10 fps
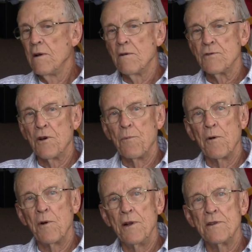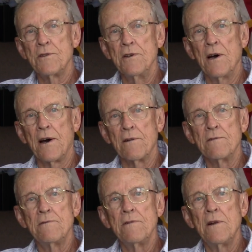was on my way to Seattle.
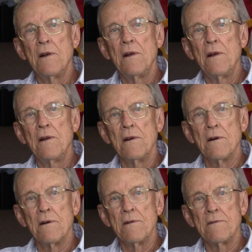Uh,